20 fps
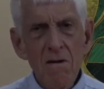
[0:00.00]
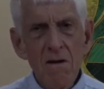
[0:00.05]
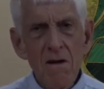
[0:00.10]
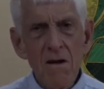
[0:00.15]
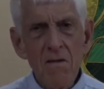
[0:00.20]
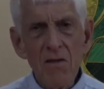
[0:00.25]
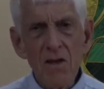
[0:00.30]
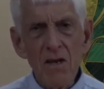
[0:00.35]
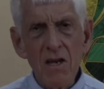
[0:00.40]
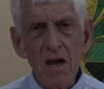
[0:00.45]

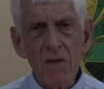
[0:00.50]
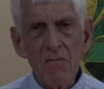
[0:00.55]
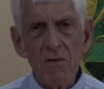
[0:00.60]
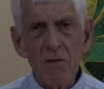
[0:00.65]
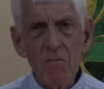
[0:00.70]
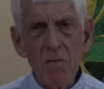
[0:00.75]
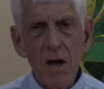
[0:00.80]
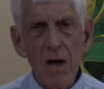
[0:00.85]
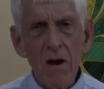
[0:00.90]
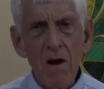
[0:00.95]
In the depth of
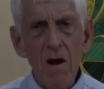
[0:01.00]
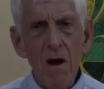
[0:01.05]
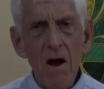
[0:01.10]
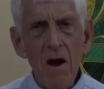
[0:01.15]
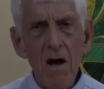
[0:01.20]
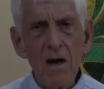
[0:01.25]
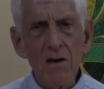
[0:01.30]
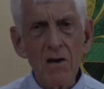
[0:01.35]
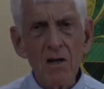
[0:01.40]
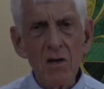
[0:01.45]
my
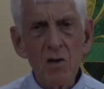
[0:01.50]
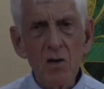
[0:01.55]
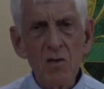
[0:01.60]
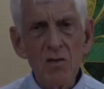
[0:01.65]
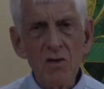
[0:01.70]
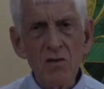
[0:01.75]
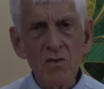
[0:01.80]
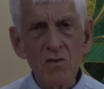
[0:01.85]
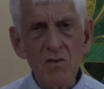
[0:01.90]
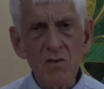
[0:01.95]
heart, I know
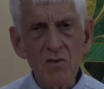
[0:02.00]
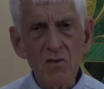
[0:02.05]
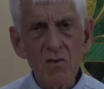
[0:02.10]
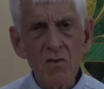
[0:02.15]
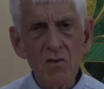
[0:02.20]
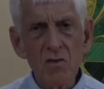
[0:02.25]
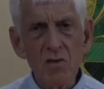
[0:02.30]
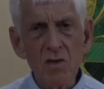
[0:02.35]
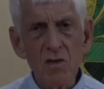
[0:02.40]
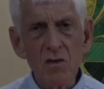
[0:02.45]
this is
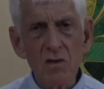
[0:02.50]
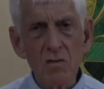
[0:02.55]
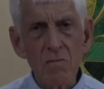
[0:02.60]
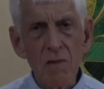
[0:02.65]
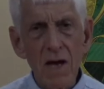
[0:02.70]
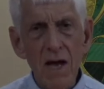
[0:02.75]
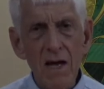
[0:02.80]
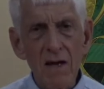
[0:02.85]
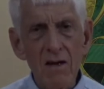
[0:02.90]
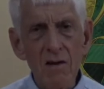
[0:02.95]
true and look
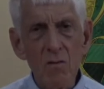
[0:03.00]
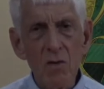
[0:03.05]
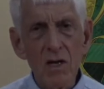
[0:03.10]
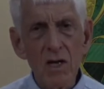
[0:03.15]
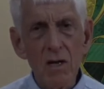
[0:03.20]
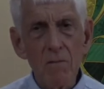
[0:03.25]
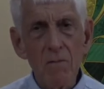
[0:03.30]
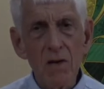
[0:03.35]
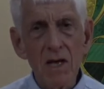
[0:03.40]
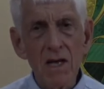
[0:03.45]
back at when
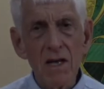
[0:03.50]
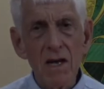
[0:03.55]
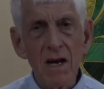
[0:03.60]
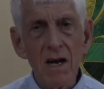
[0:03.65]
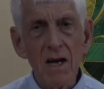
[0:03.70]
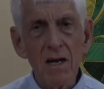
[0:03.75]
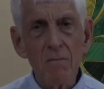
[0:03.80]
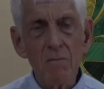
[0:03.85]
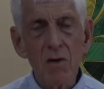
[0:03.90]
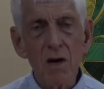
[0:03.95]
I paid a
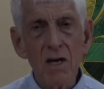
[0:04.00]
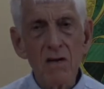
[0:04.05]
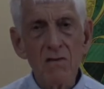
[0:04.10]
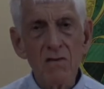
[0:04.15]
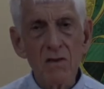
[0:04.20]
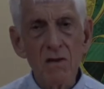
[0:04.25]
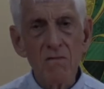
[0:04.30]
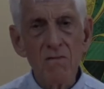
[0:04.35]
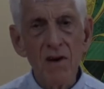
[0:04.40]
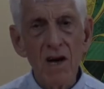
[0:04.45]
high price
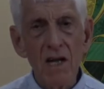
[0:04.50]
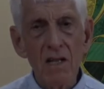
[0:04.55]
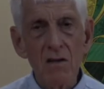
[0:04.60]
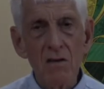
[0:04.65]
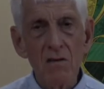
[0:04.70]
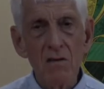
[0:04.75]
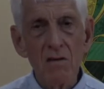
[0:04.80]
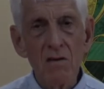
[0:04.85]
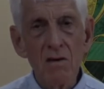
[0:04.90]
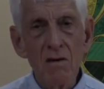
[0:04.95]
to
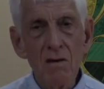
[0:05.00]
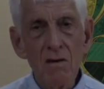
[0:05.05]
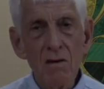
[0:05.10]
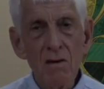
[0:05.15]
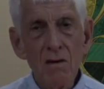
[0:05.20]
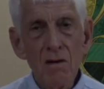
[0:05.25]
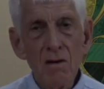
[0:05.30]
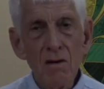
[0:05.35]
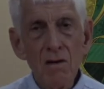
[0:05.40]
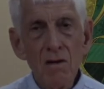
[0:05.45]
follow
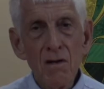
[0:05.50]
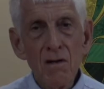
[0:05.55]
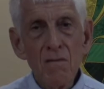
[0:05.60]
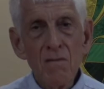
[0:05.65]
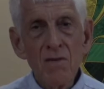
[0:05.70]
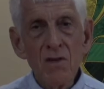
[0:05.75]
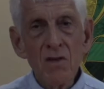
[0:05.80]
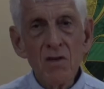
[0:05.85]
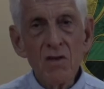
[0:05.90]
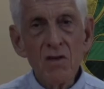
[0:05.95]

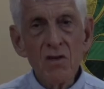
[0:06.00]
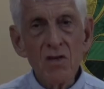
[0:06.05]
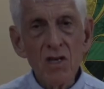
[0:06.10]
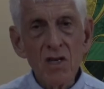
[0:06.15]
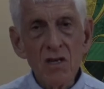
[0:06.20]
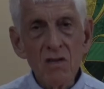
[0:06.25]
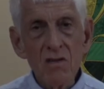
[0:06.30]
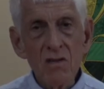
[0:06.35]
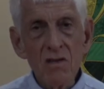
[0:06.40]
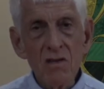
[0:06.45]

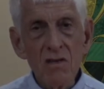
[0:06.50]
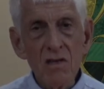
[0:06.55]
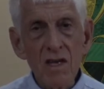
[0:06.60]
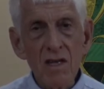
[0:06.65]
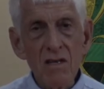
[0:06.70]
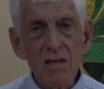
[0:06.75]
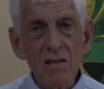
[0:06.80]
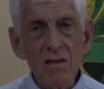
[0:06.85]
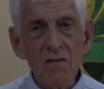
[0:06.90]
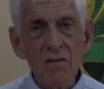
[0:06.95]
Jesus
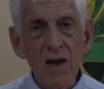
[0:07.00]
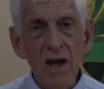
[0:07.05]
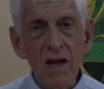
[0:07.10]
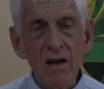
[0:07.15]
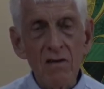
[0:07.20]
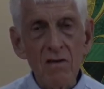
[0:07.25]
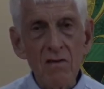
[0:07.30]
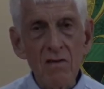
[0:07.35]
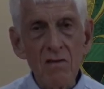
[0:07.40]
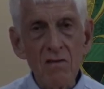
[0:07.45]
and his
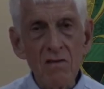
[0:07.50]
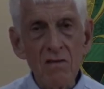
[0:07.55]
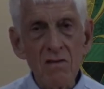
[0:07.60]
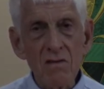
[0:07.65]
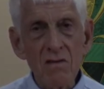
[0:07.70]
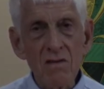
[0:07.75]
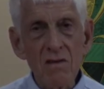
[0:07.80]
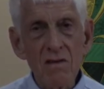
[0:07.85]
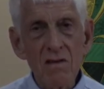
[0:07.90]
values.